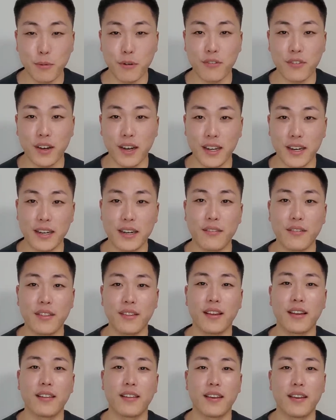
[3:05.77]
provide and
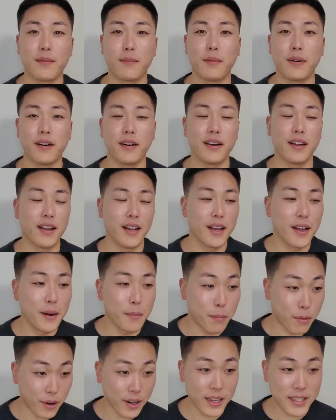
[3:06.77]
everything like that? But
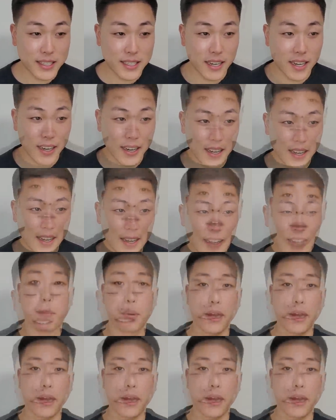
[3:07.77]
pretty exciting.